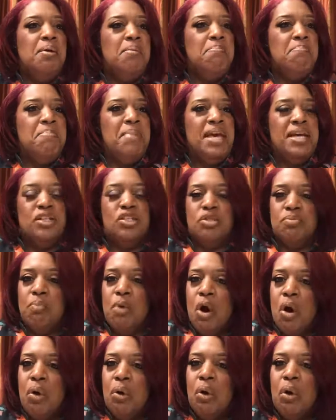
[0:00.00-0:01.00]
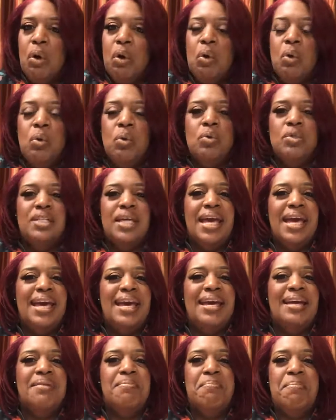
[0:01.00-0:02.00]
make small goals
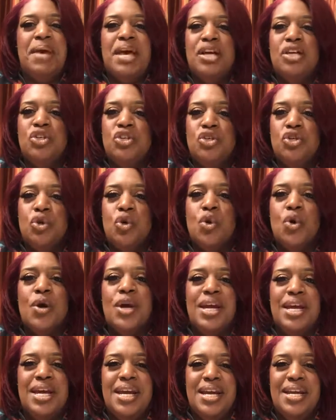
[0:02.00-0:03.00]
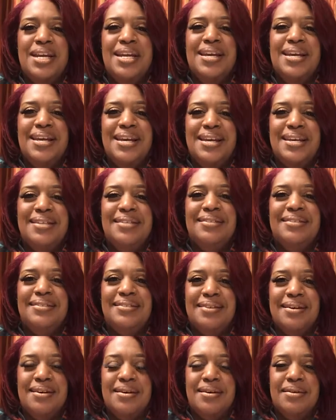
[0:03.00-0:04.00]
and make sure it is
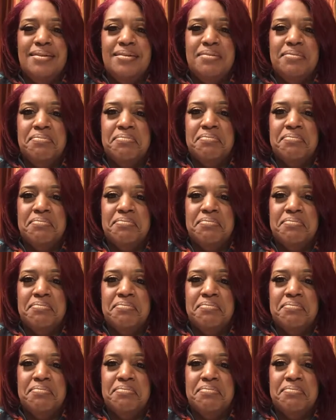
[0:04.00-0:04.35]
done.